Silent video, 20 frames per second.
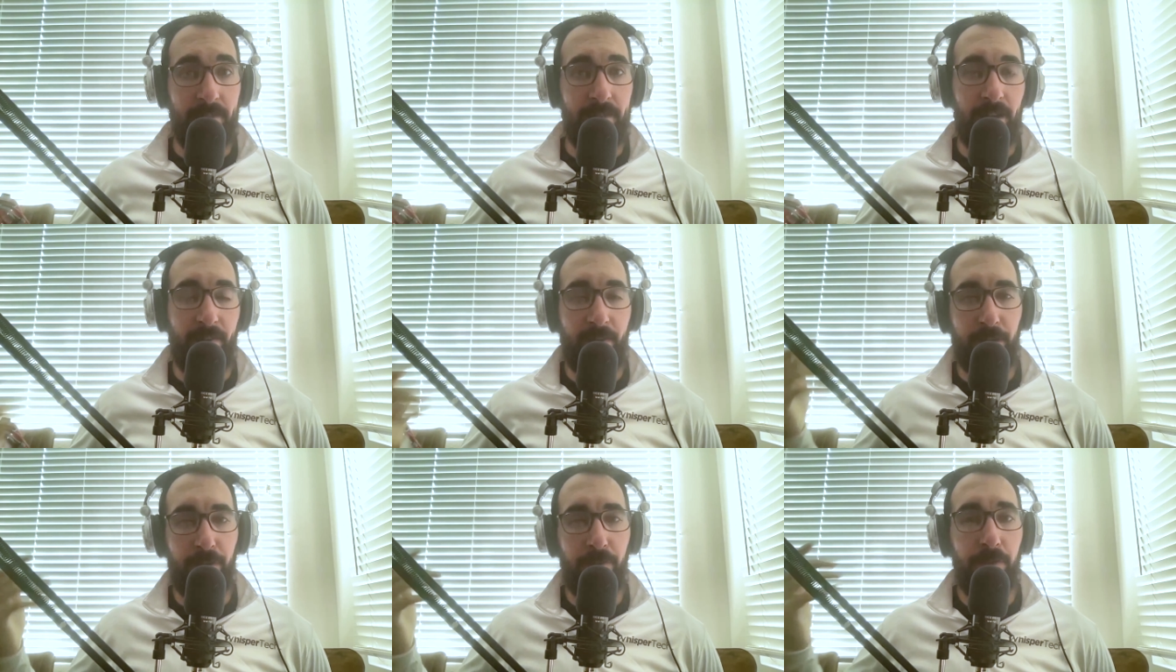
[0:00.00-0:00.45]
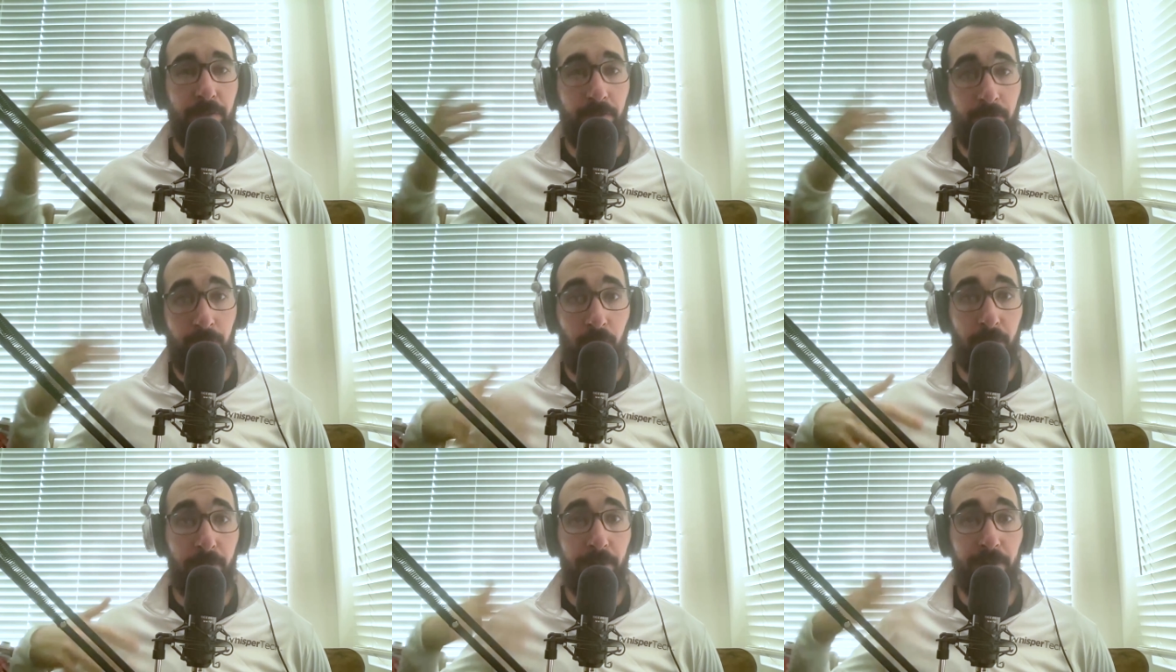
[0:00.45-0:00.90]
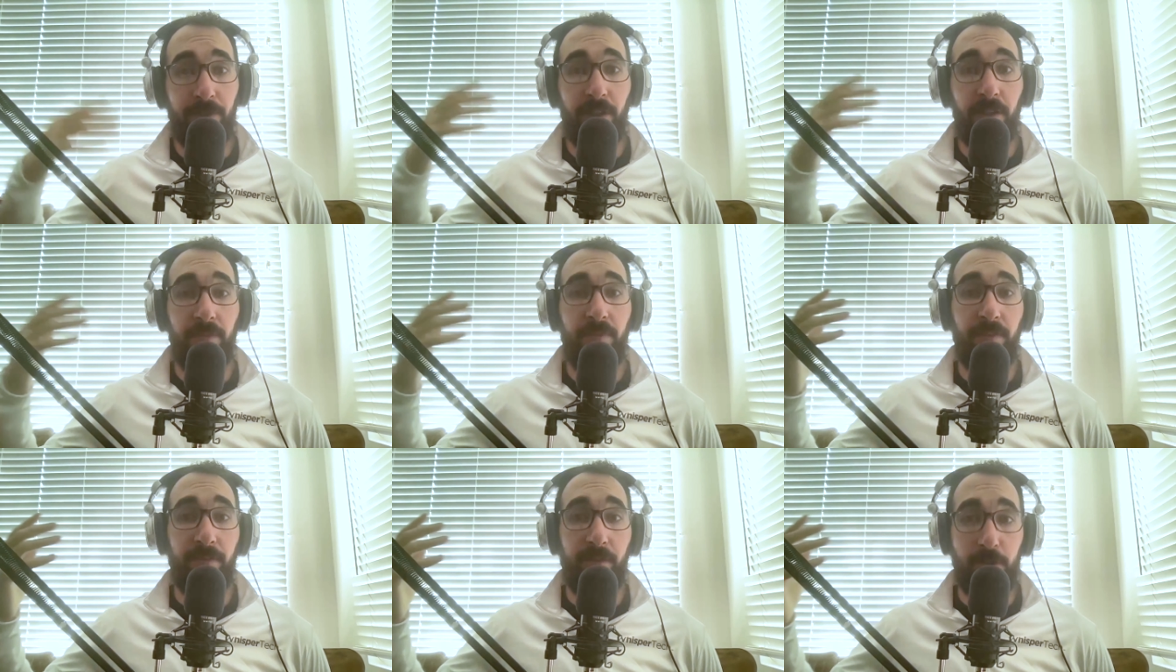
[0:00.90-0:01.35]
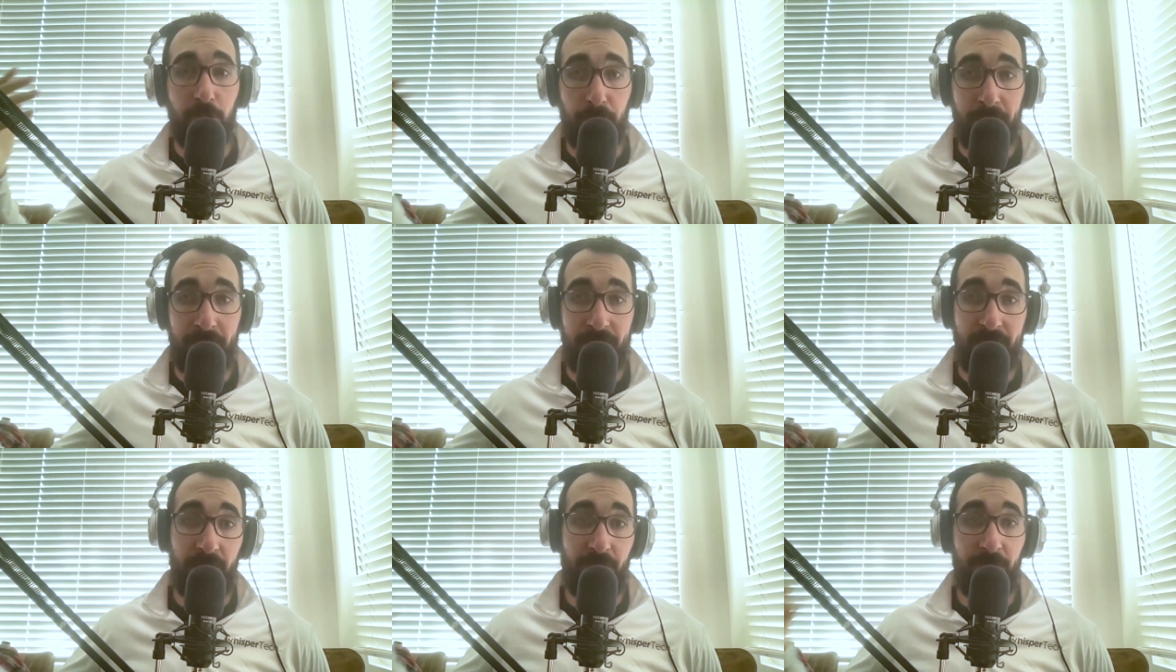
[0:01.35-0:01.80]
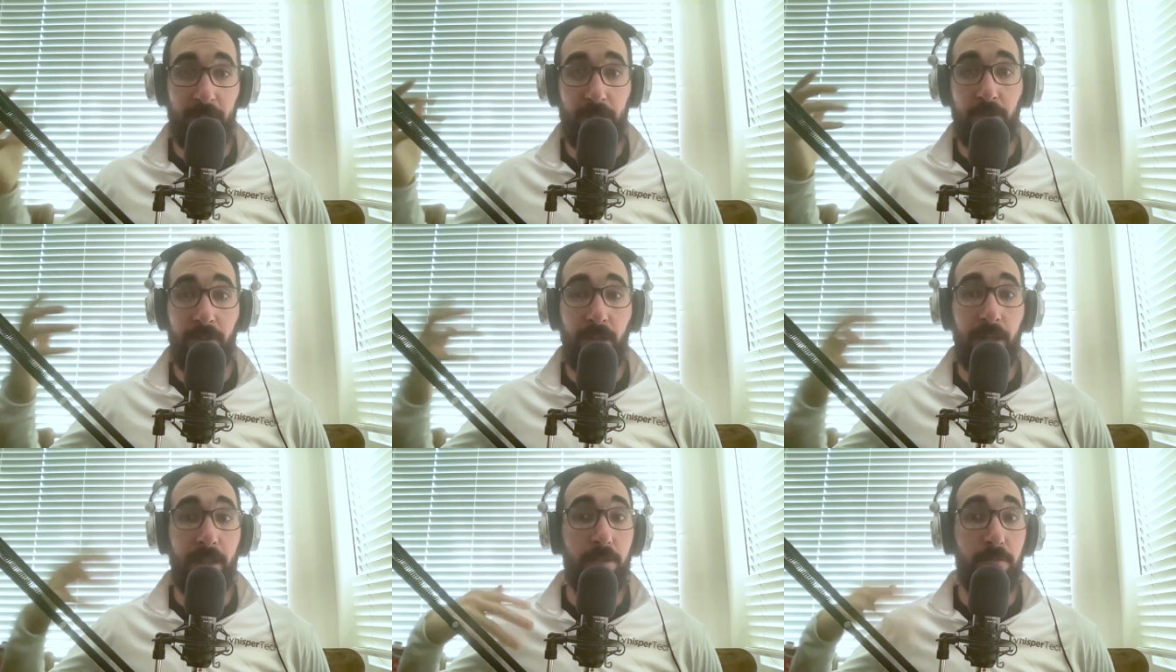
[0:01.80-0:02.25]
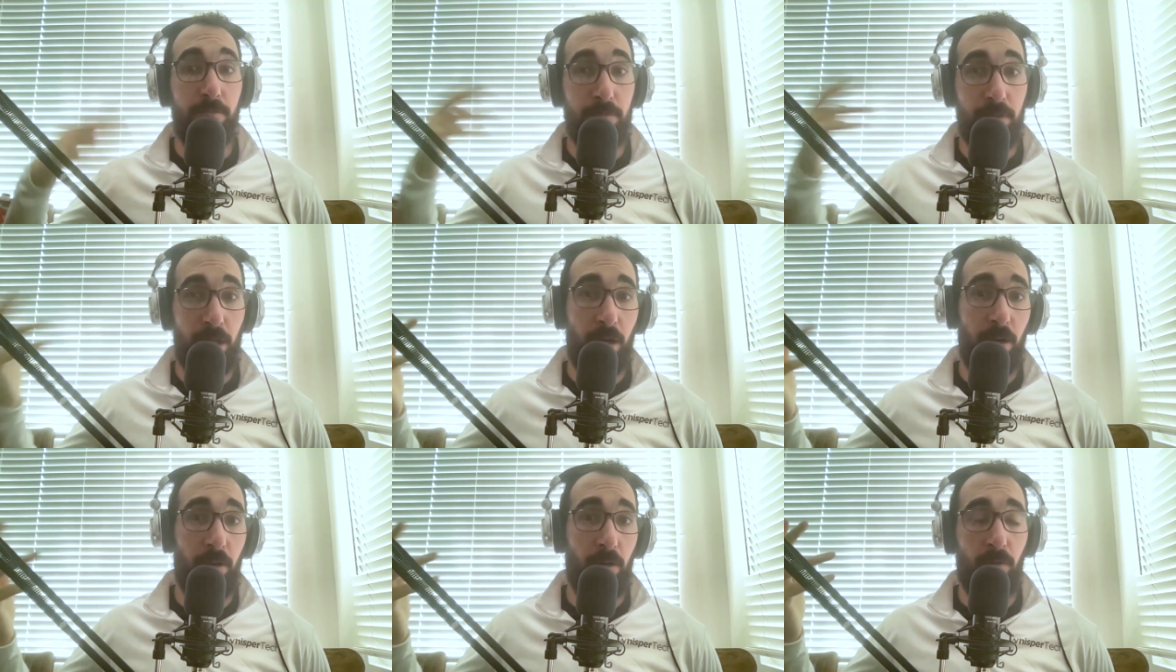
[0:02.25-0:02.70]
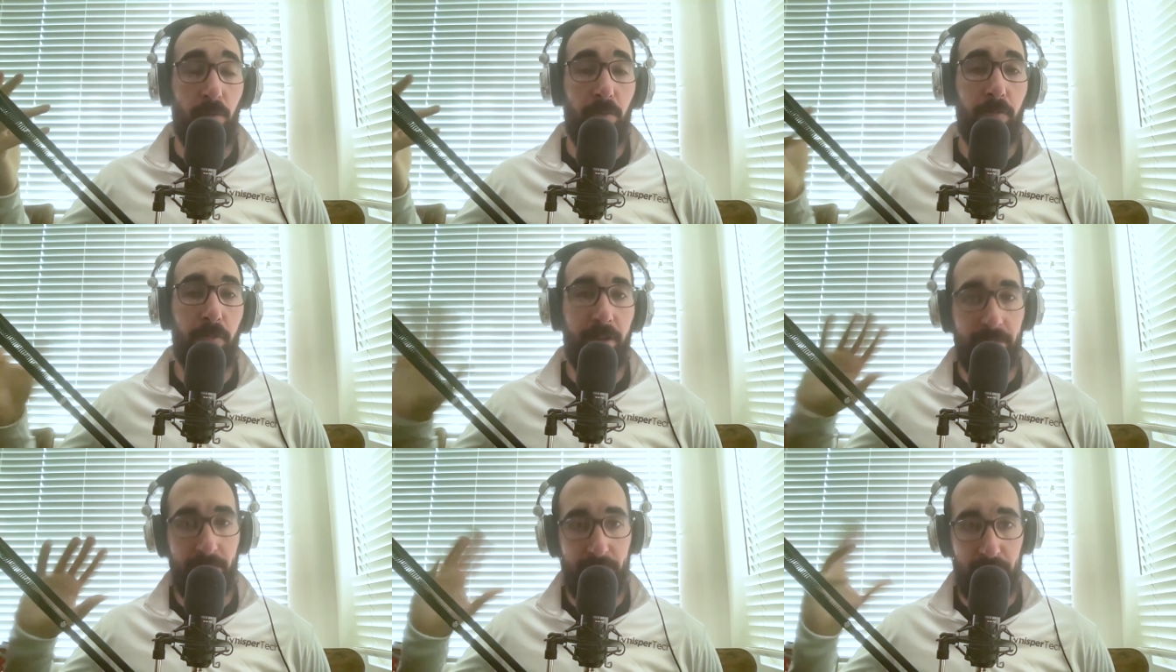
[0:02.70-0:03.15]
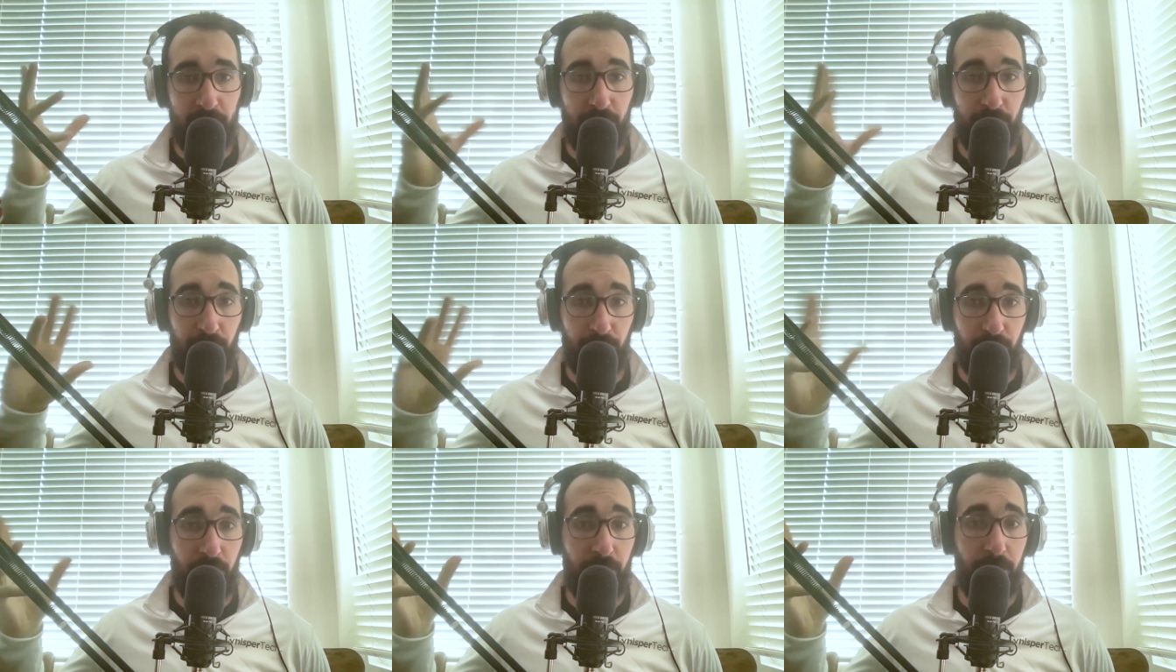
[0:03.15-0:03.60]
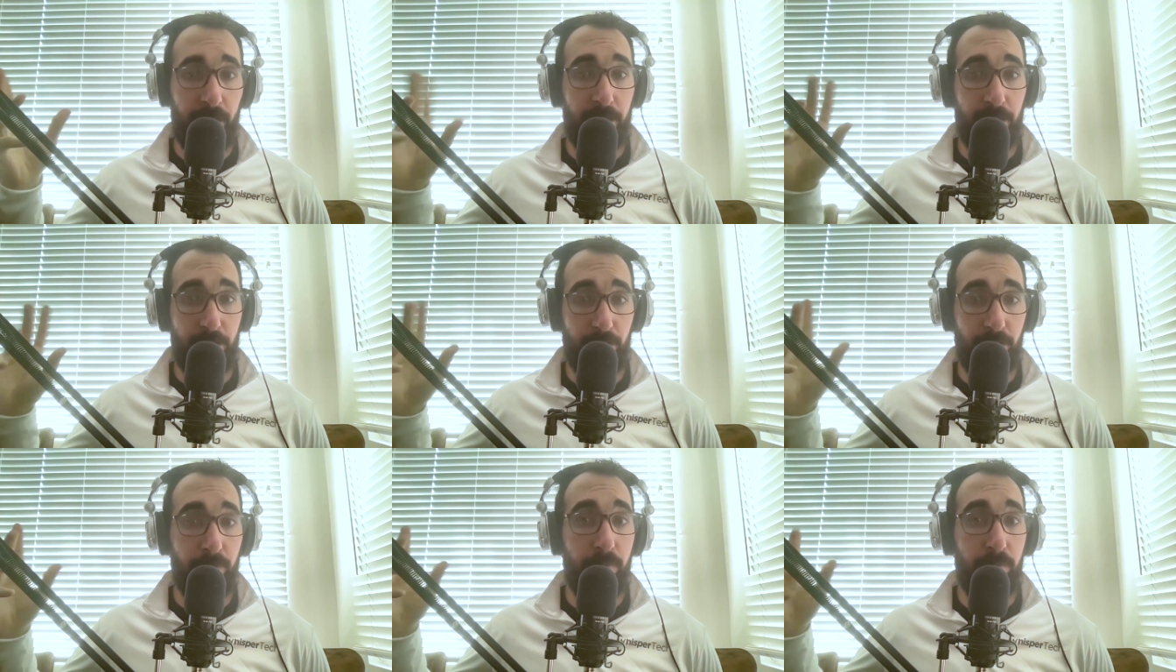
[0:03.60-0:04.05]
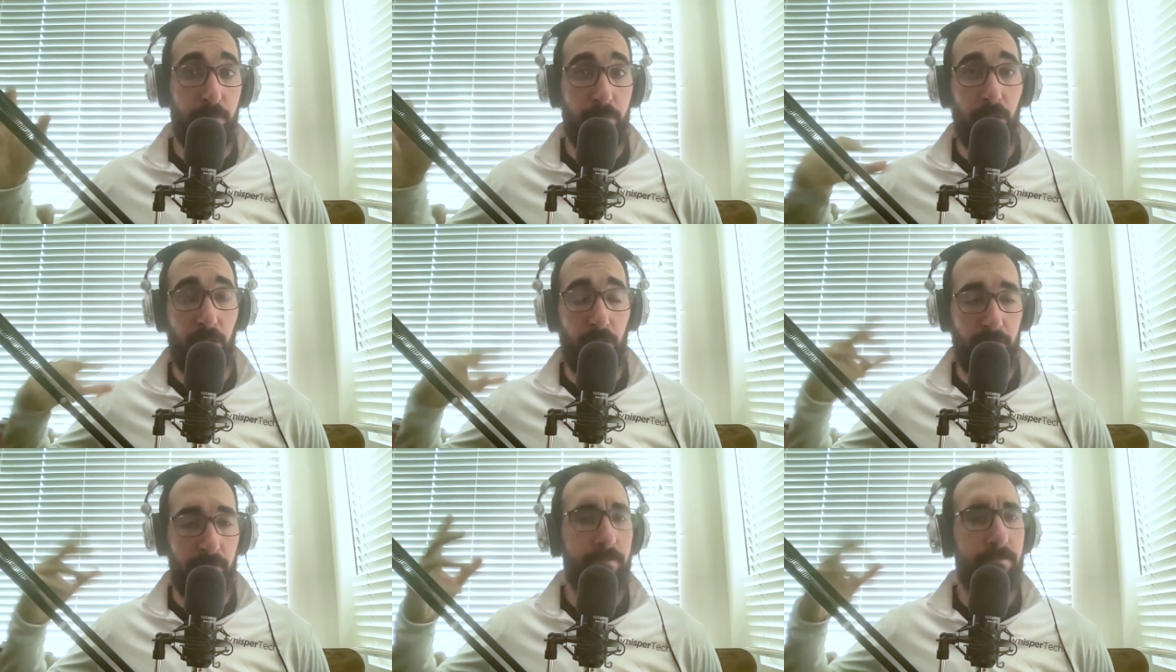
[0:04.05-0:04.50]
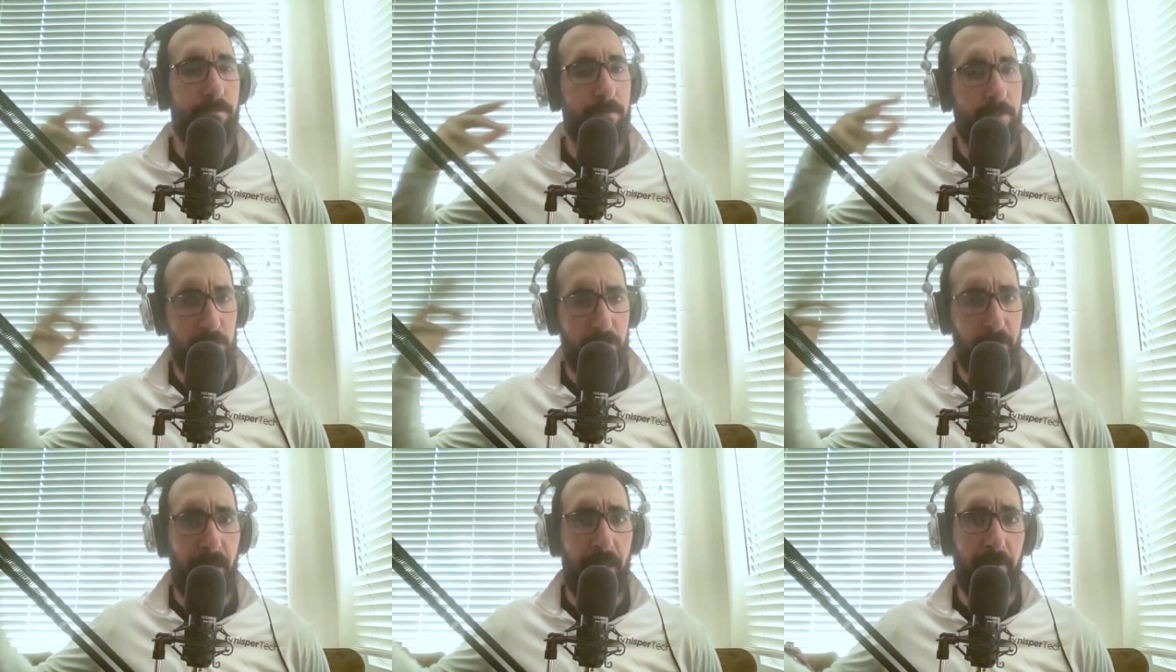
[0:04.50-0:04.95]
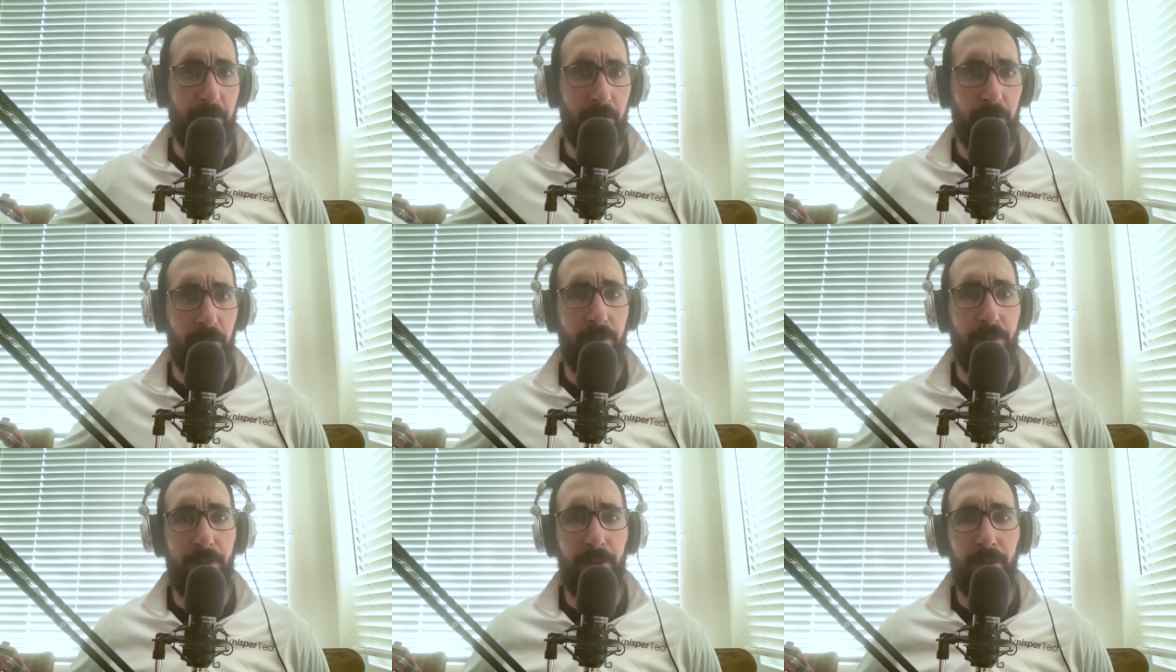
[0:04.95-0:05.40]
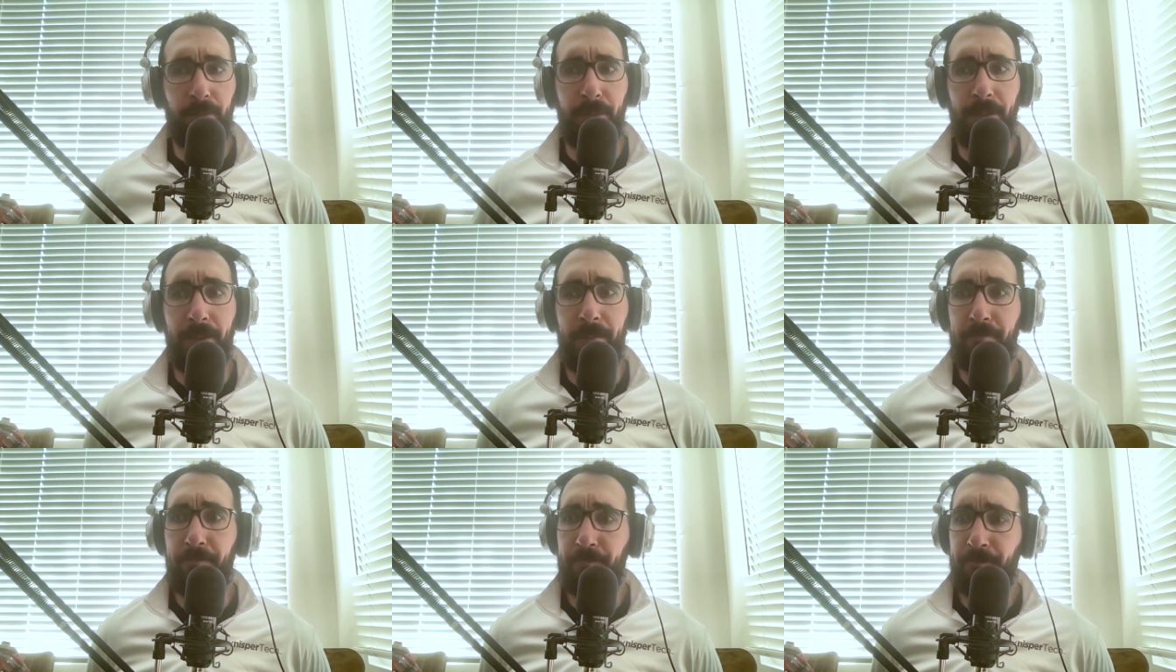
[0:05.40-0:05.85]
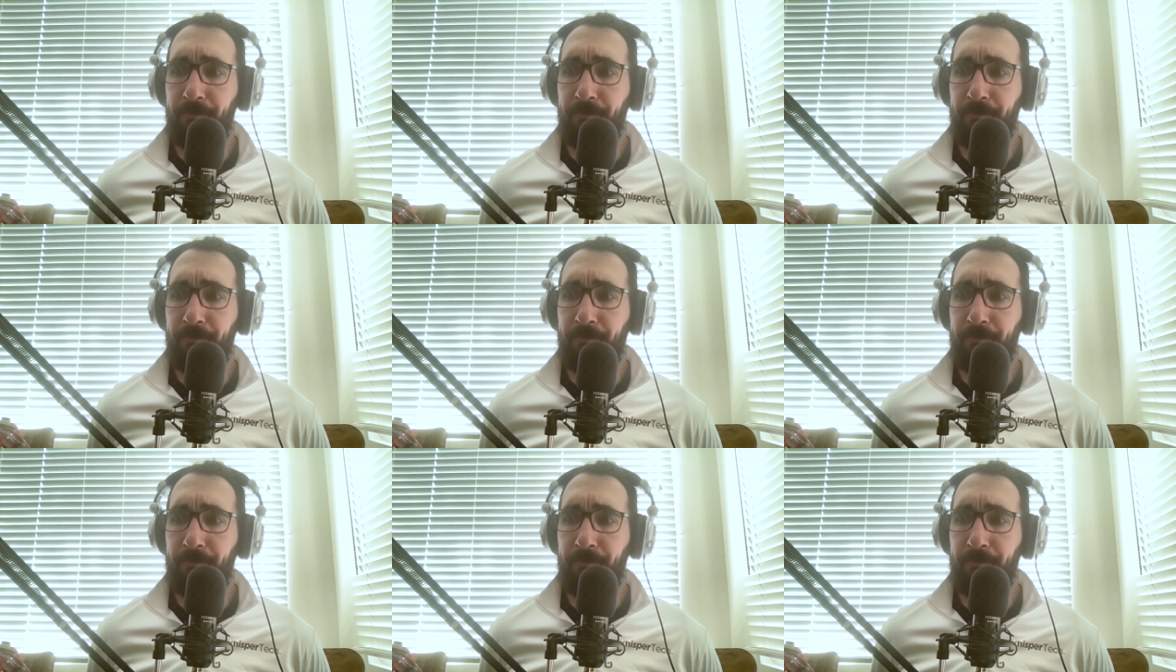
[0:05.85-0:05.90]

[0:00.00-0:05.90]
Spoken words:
having to inform yourself of the specifics so that you know when things are starting to, spiral a little bit.